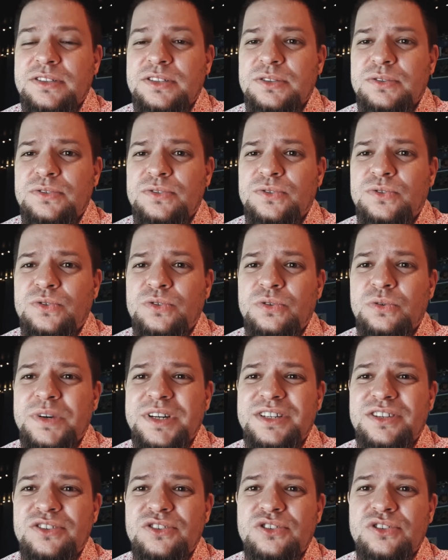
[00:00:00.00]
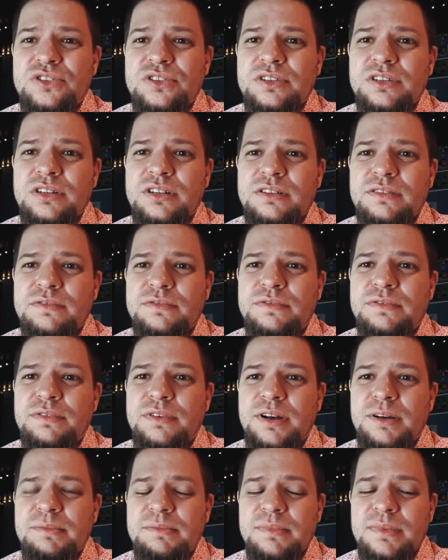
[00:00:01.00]
you switch
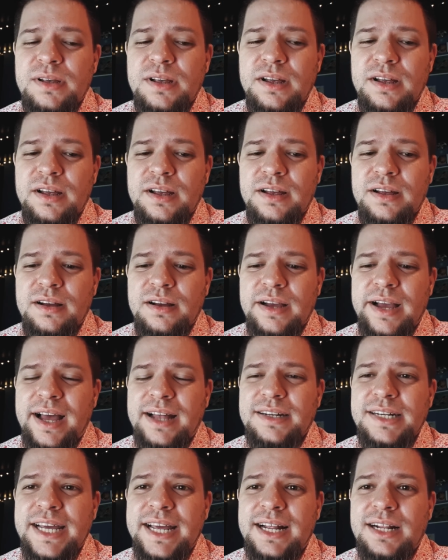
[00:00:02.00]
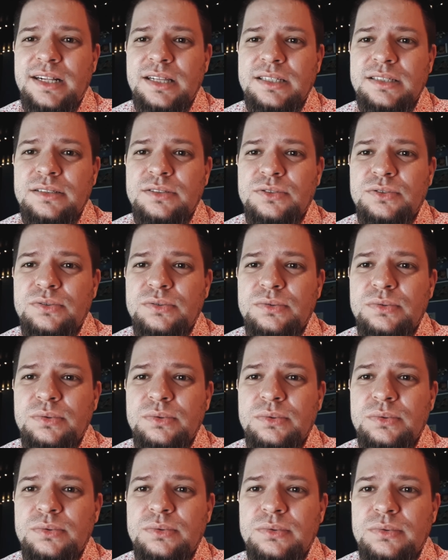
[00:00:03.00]
from handheld
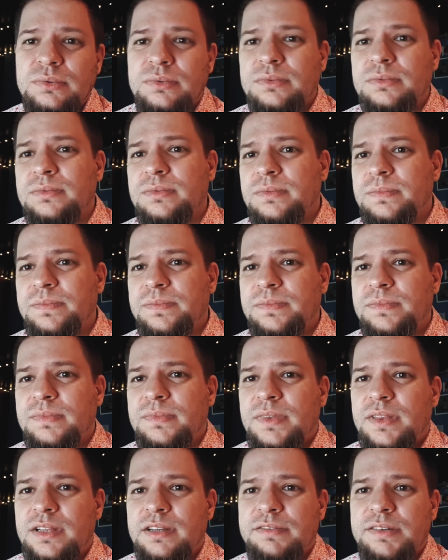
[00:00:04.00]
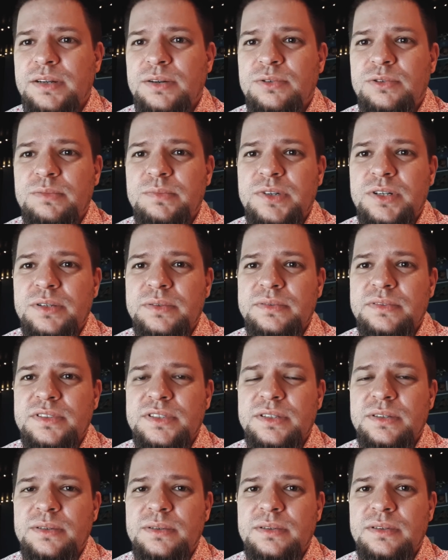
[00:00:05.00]
to living room
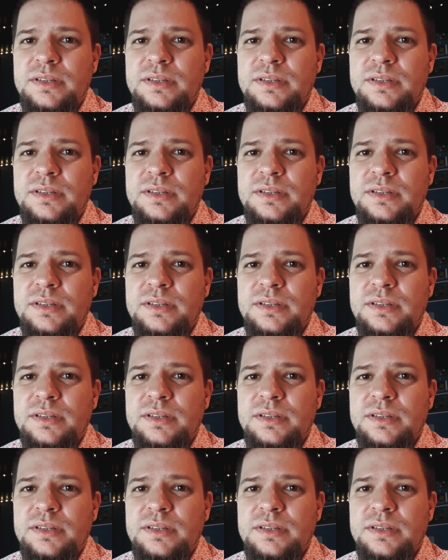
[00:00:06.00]
console,